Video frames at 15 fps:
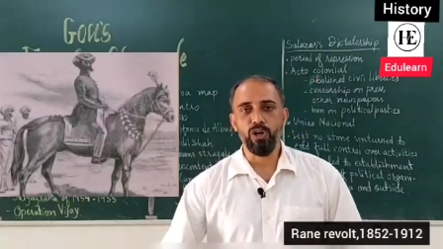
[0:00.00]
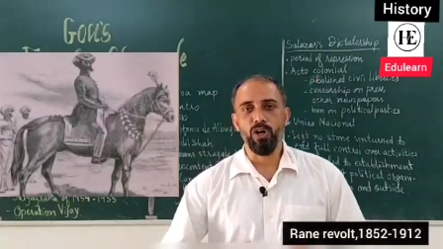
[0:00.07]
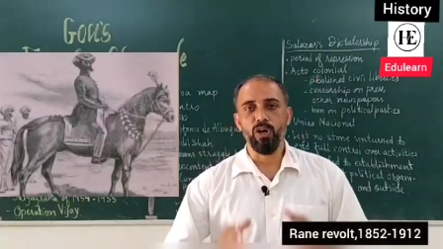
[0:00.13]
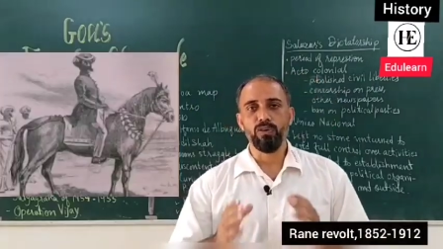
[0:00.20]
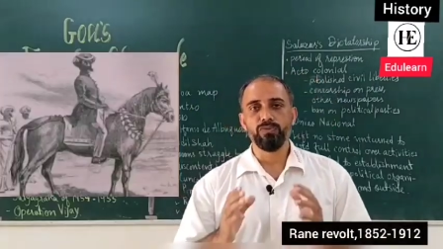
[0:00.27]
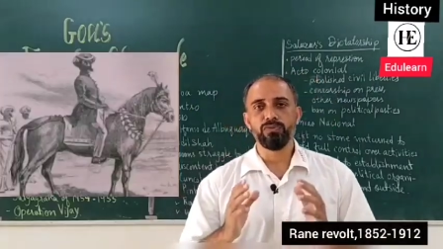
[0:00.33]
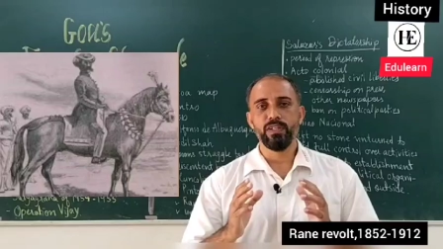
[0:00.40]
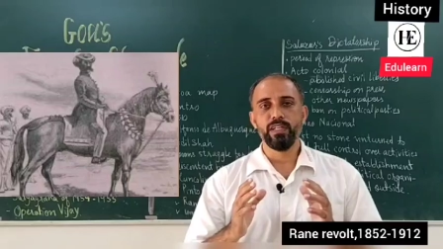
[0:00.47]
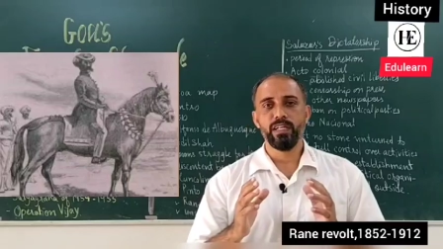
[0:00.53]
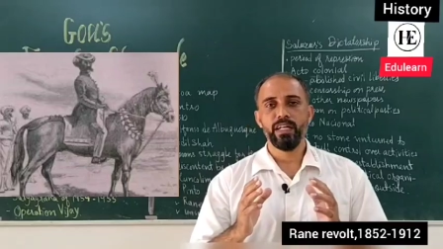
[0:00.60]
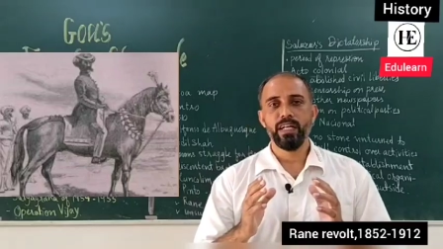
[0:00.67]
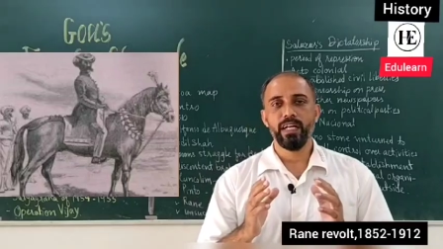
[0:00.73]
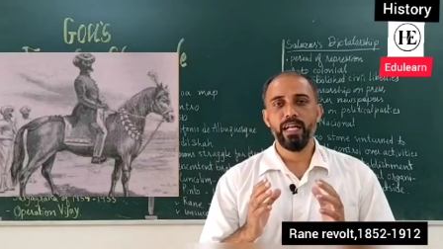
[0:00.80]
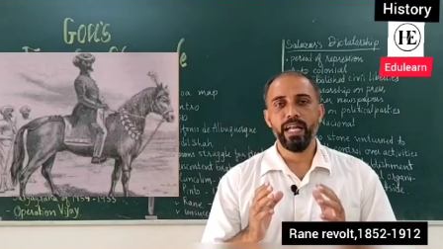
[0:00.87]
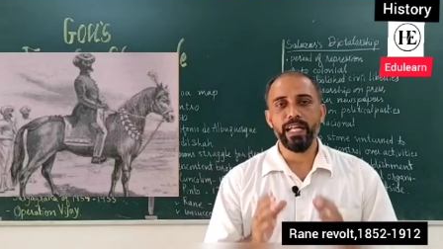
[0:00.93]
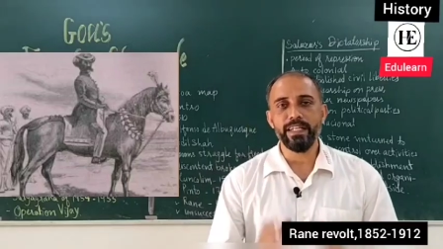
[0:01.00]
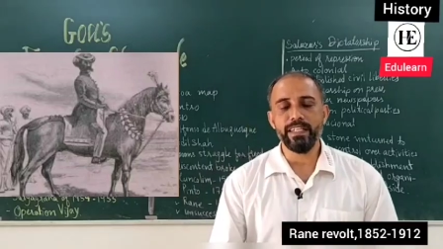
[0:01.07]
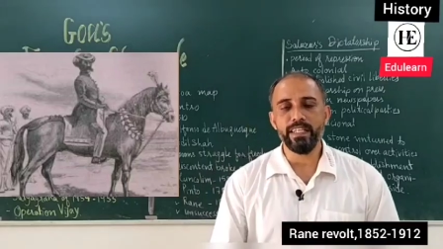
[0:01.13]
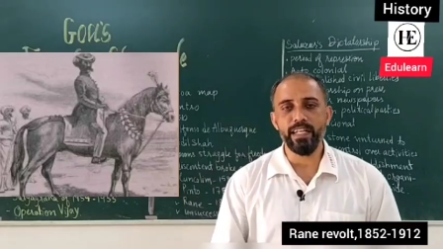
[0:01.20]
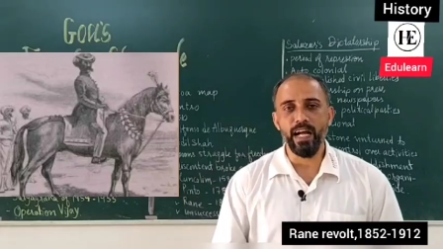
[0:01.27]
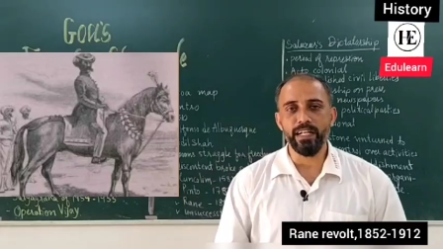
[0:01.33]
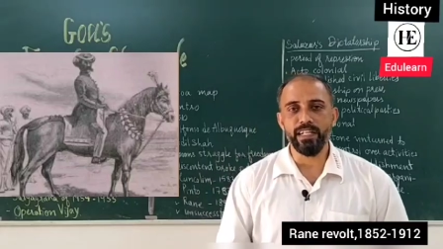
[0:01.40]
of
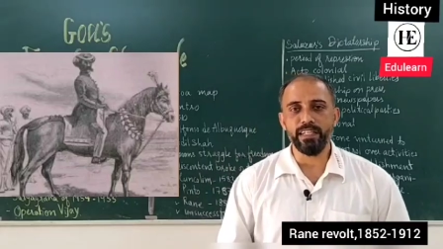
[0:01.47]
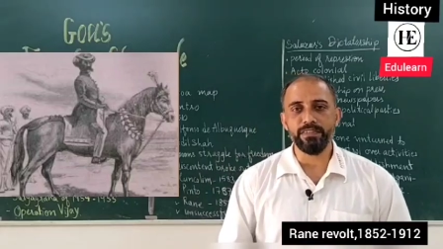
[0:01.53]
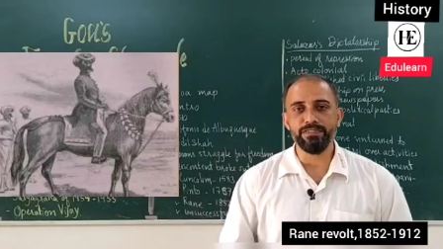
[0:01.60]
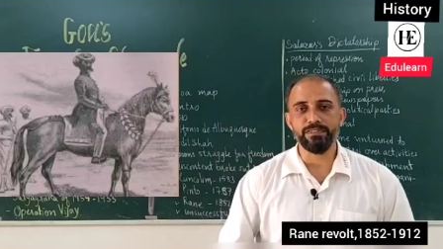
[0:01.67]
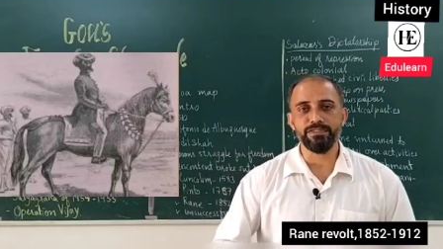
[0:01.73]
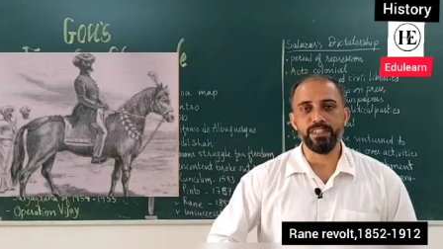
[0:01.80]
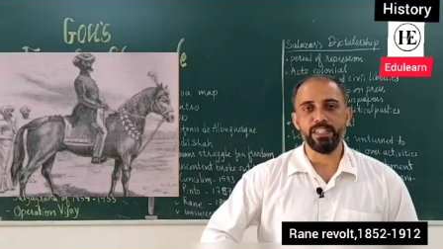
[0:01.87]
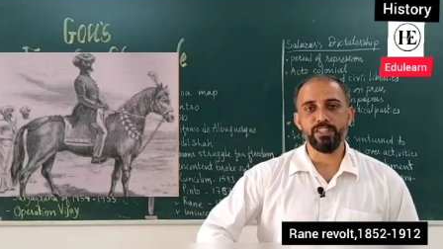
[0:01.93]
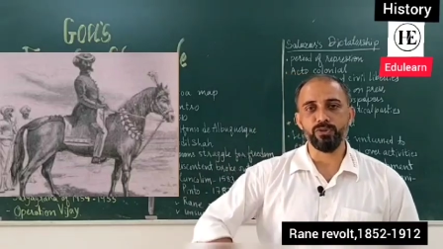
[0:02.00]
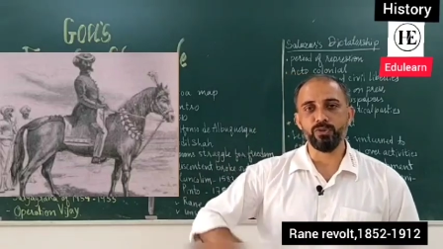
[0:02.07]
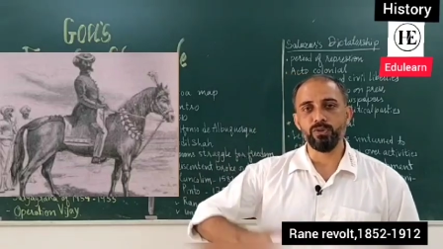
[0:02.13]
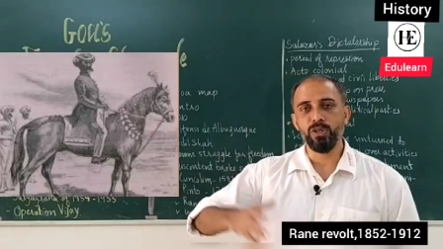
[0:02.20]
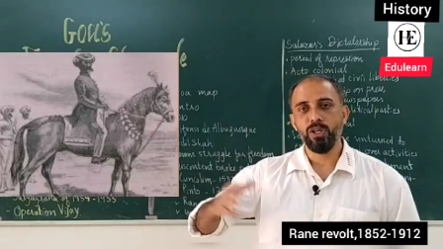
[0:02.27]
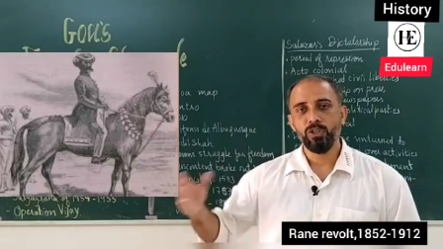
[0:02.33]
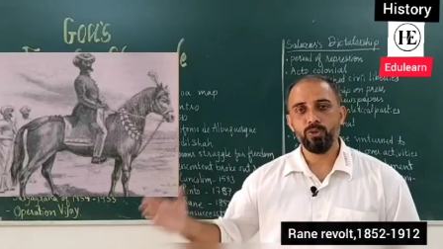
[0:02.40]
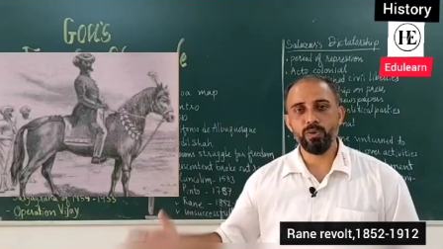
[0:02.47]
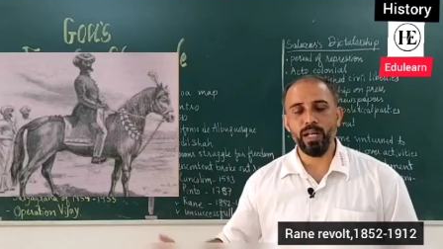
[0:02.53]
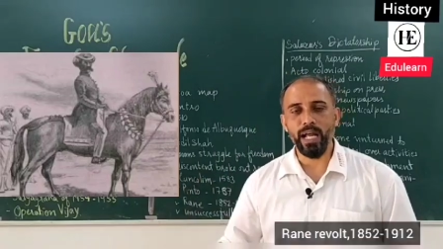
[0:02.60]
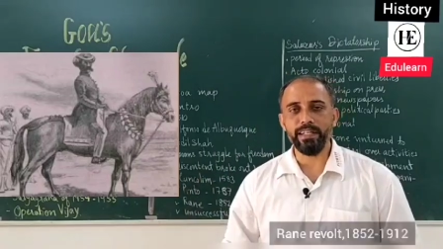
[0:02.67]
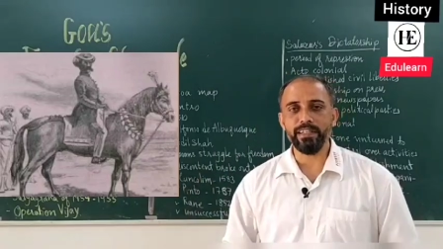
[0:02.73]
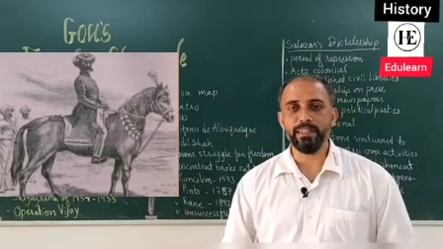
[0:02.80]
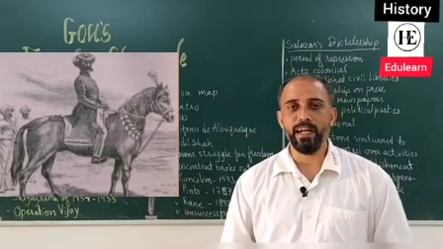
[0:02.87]
1852 to
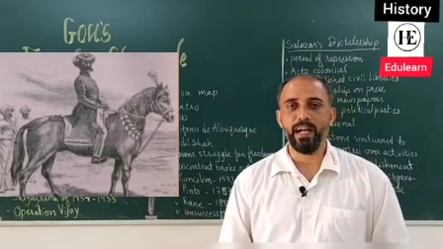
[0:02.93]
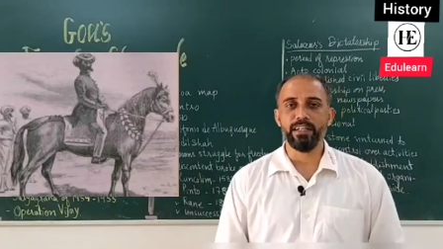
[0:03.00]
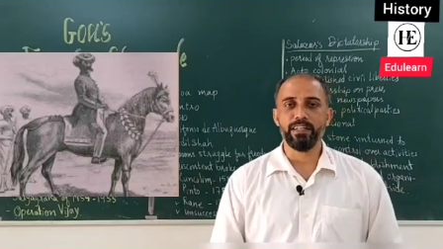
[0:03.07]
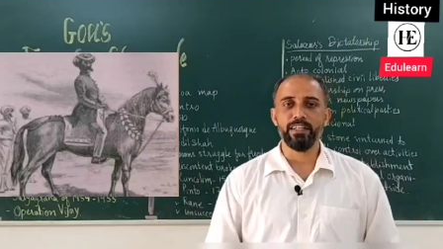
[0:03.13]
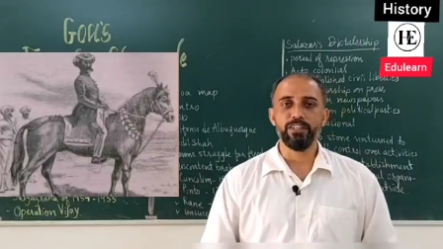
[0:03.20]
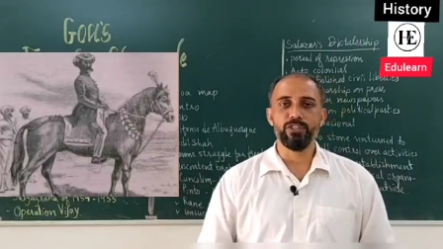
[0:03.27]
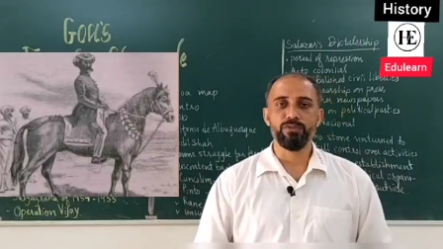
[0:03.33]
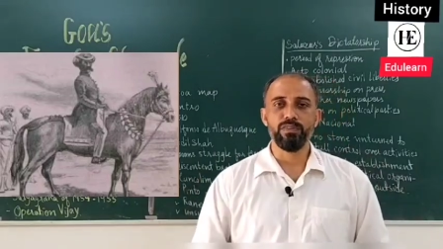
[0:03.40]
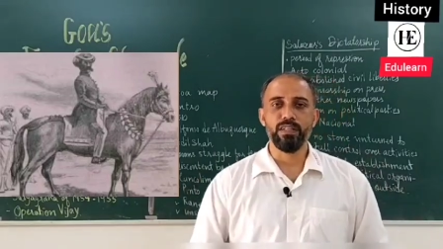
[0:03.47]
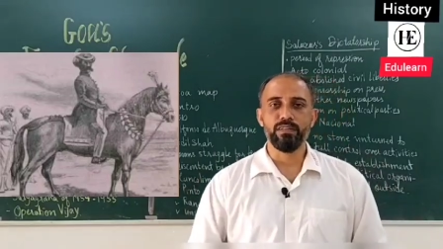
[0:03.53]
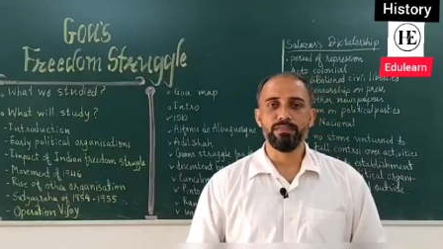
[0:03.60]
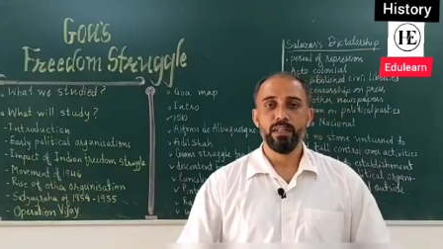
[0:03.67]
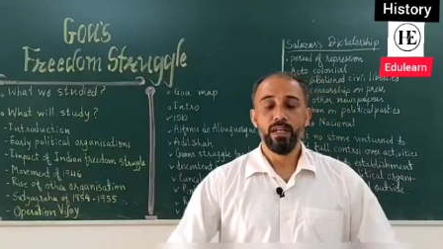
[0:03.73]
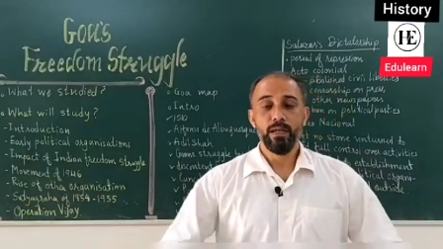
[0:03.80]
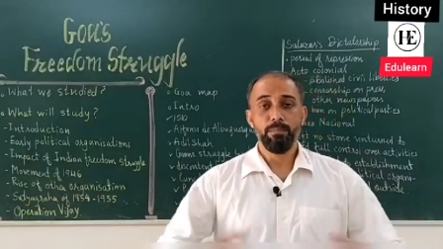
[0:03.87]
1912,